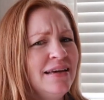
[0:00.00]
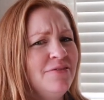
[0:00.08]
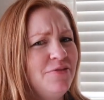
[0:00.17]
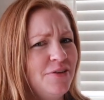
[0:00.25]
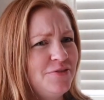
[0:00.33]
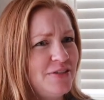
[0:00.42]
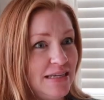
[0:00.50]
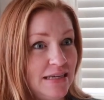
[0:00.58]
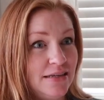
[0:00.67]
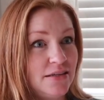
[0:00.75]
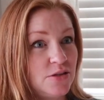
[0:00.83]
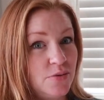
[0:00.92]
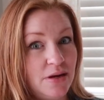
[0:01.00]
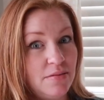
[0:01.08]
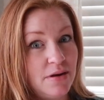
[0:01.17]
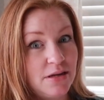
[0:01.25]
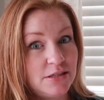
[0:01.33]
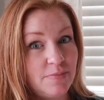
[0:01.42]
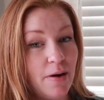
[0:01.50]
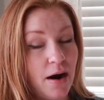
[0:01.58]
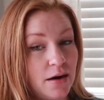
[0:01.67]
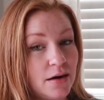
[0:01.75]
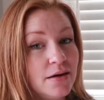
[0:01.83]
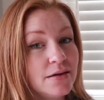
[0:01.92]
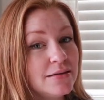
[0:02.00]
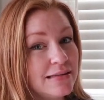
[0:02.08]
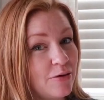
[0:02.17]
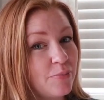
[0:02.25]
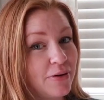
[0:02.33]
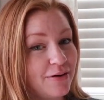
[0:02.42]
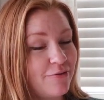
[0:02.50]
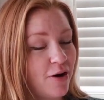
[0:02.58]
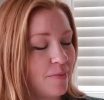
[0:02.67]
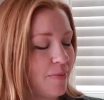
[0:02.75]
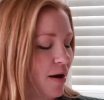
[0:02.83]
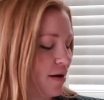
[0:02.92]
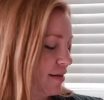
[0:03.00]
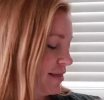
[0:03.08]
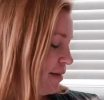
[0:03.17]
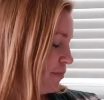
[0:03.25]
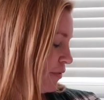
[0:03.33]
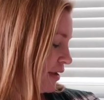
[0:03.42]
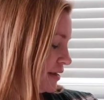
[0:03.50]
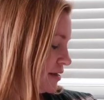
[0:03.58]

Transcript: 15 to 20 minutes apart. They were pretty far apart at that point.